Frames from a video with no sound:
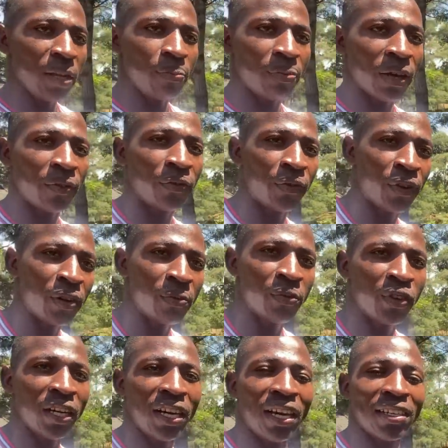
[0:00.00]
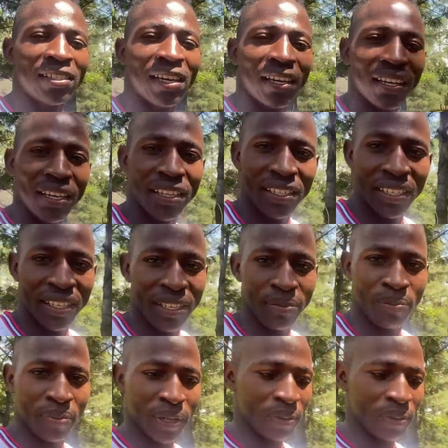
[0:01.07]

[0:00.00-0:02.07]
perform well as a gatekeeper,